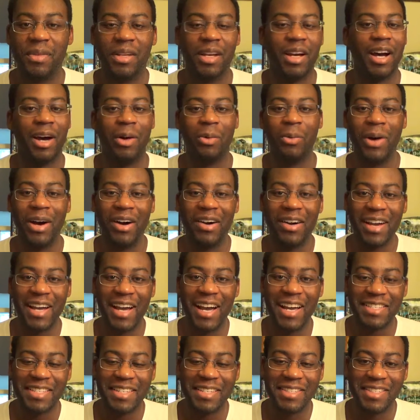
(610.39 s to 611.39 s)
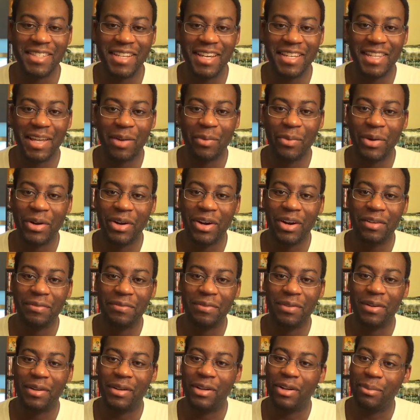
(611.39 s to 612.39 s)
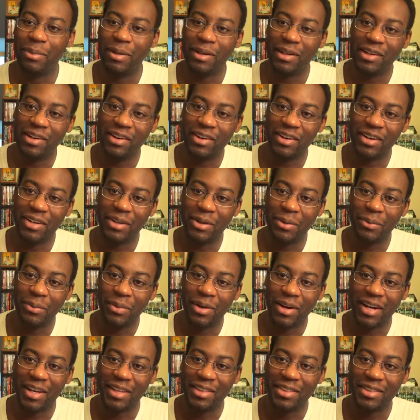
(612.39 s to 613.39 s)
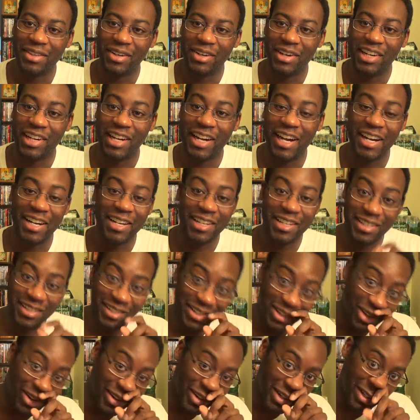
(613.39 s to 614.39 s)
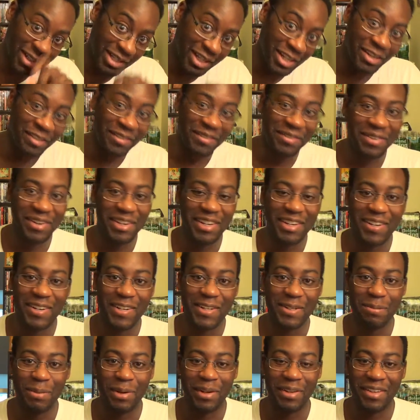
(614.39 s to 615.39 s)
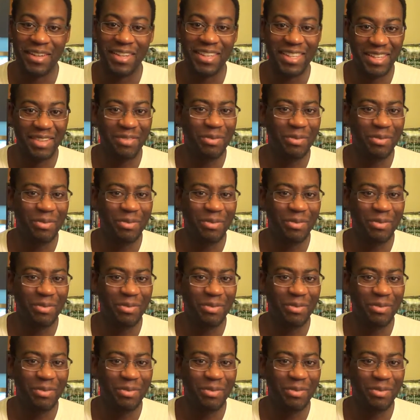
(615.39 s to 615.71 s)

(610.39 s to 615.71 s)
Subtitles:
Well, guys, I said that went on for a little bit longer than what I thought, kind of as long as Hidden Figures, but